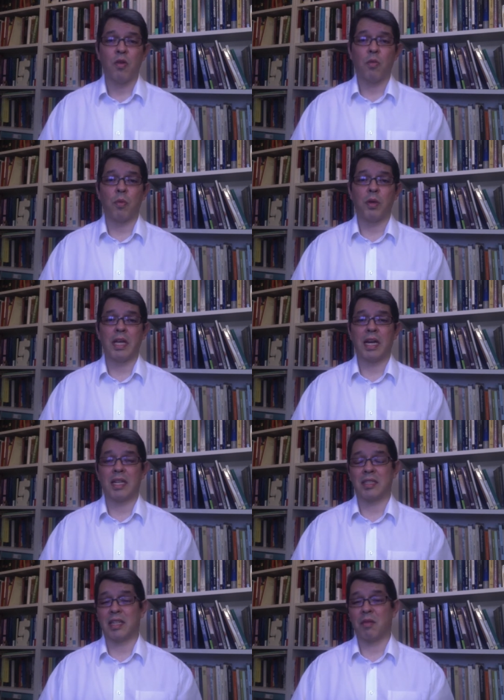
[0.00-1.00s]
we are
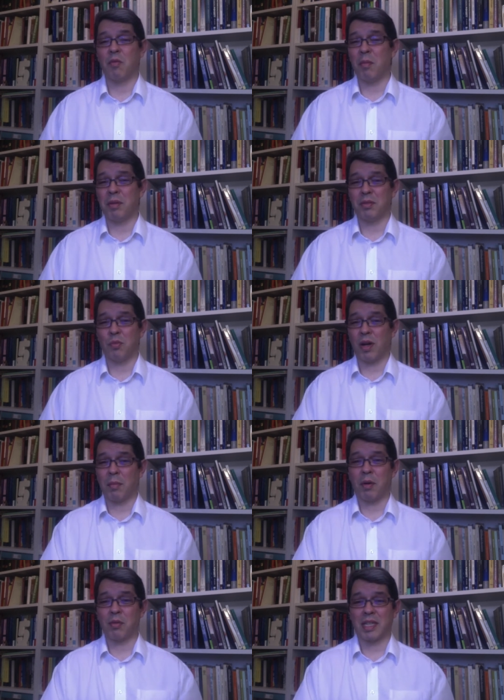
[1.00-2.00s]
saying, well, but what
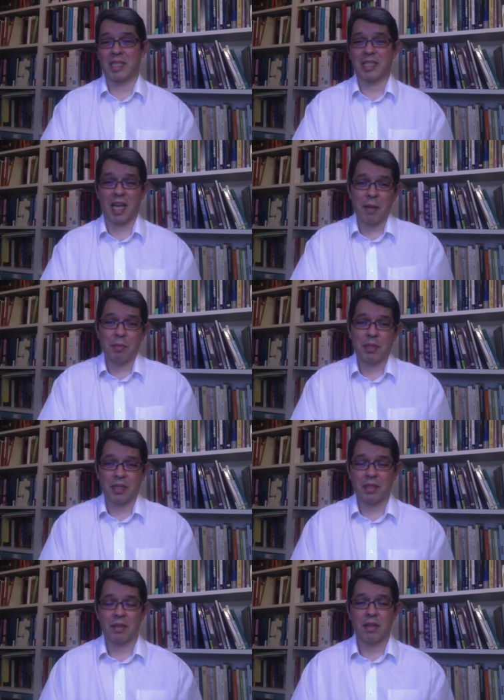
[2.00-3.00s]
about
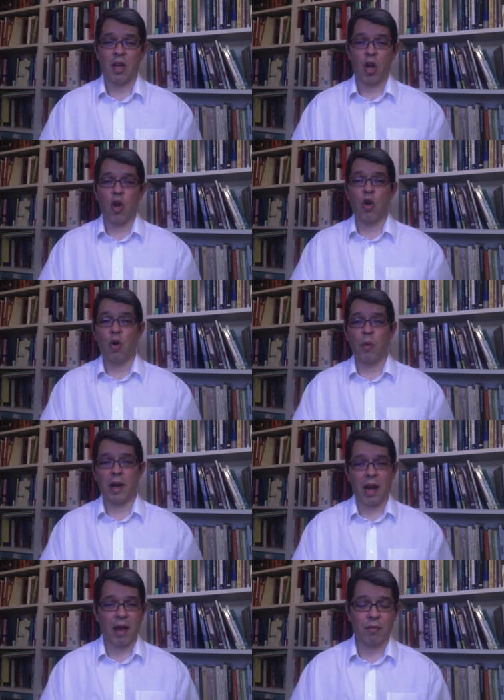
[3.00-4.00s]
accepting lower
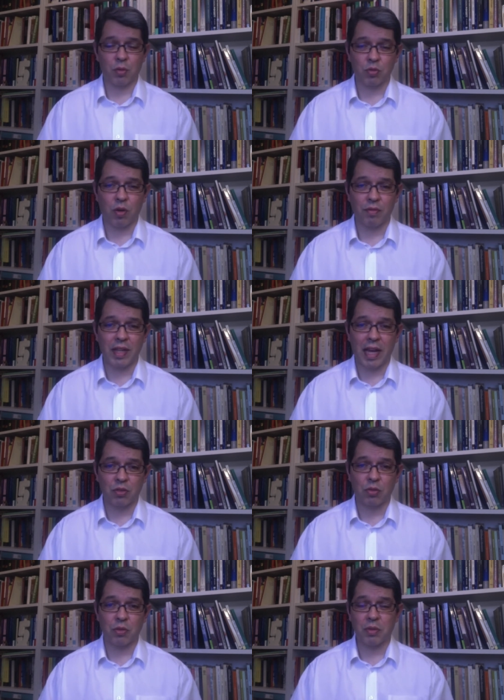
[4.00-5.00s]
levels of
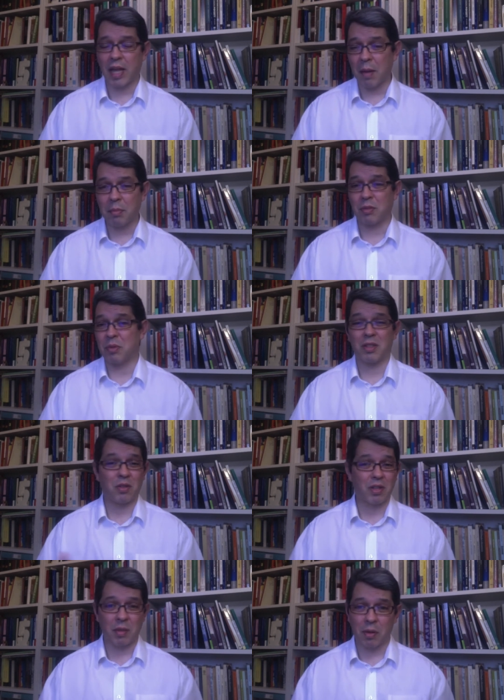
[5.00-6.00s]
natural capital? We are
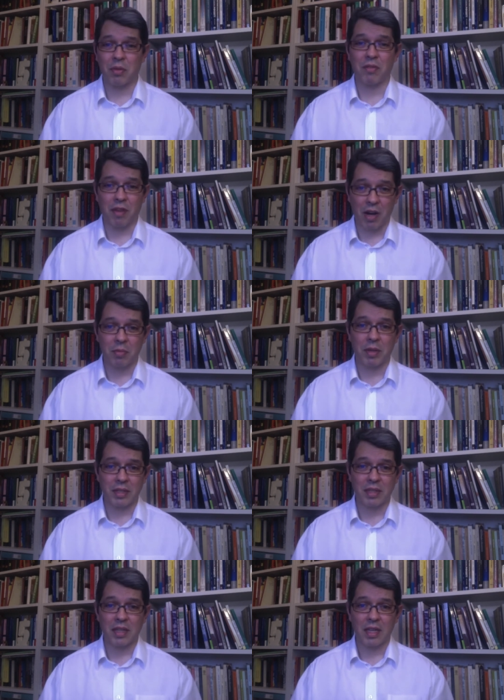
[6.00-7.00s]
talking about the environment
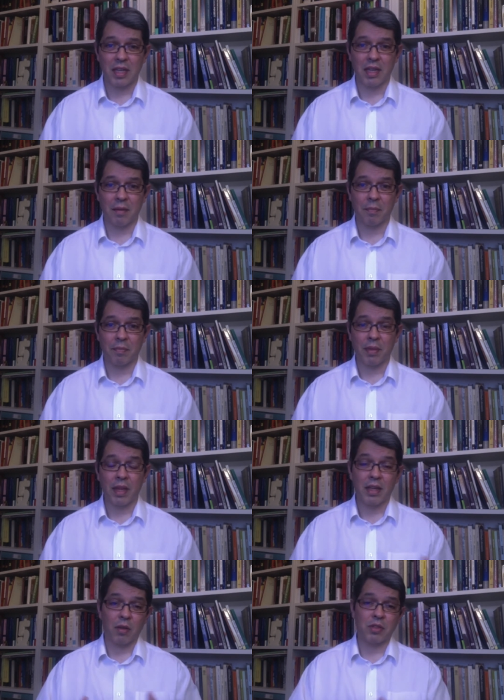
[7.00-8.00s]
here.
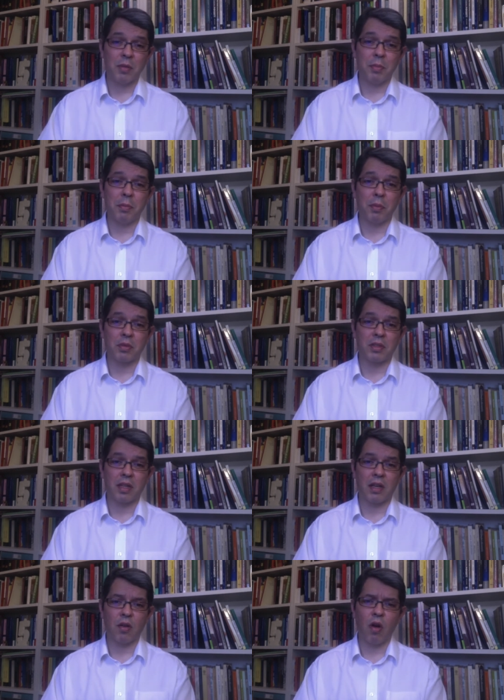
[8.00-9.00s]
Now, some people would
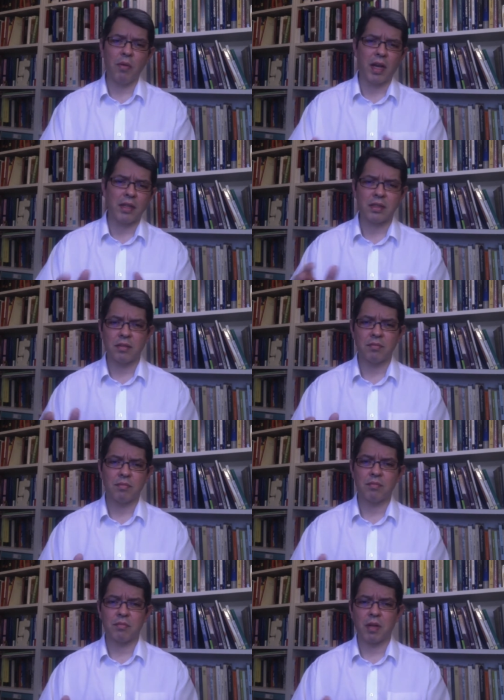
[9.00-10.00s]
say, oh yes,
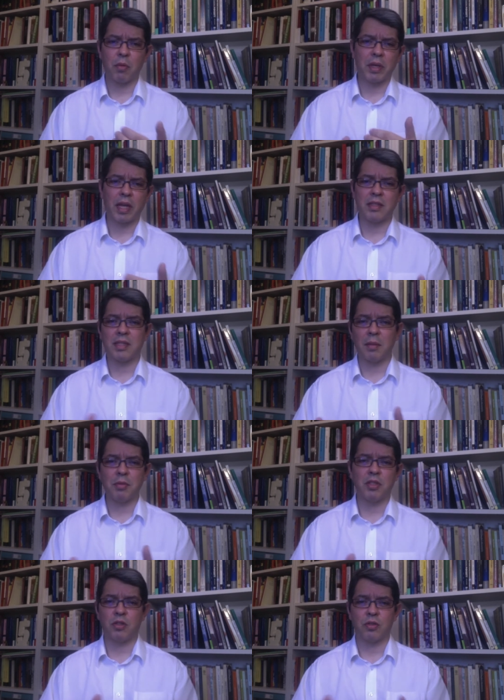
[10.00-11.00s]
we can
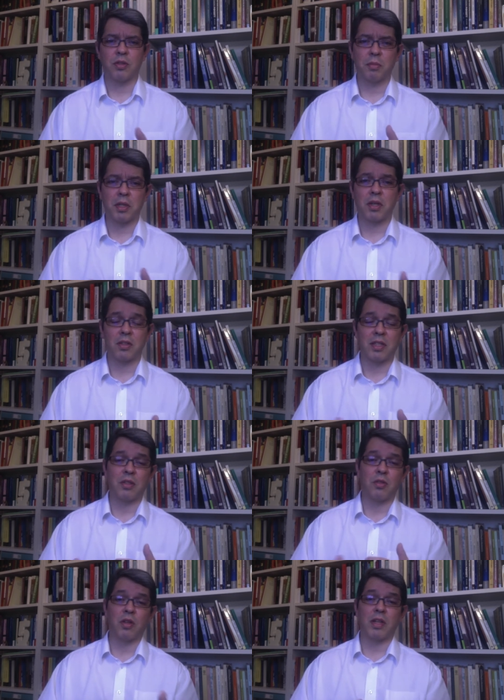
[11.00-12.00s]
substitute because they
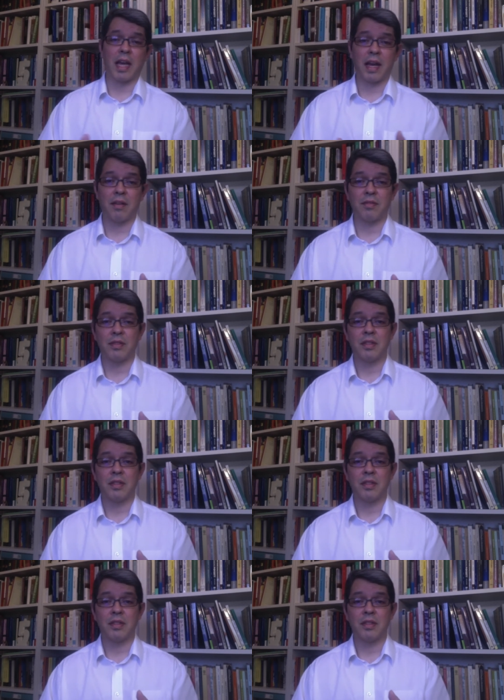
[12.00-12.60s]
do not have